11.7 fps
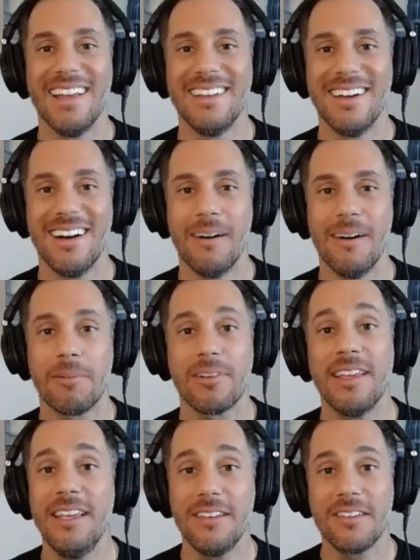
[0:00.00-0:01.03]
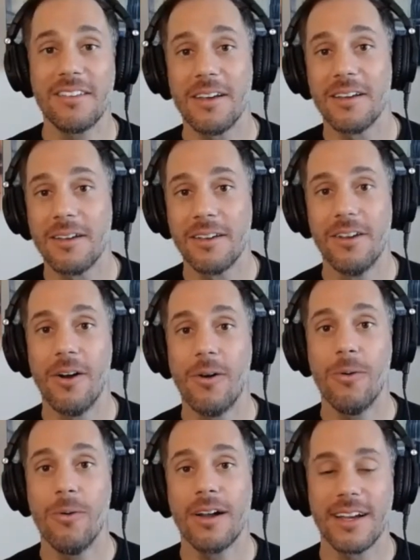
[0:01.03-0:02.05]
uh, please
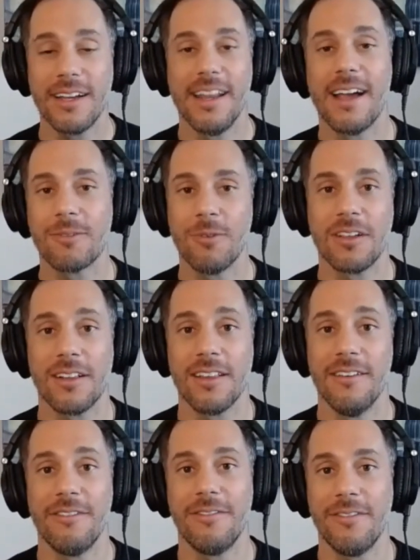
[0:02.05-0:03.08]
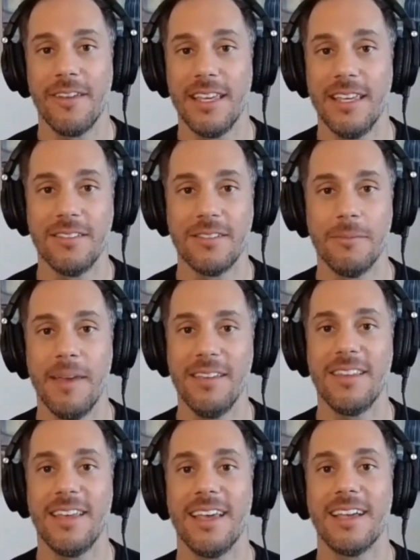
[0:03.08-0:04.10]
go connect with Cliff. He's
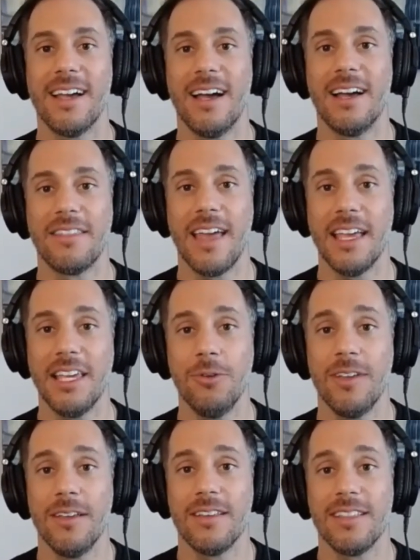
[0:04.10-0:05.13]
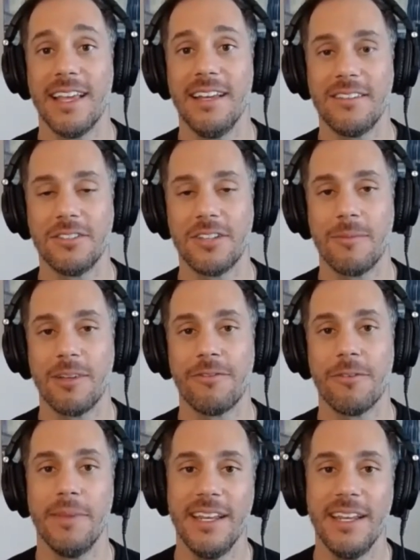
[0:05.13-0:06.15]
amazing. Uh, thank you, ladies and gentlemen,
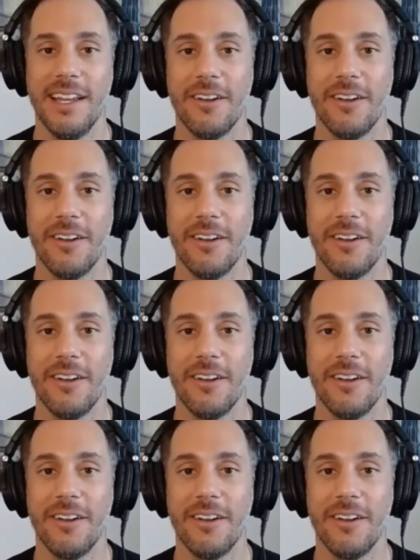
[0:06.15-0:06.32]
for being here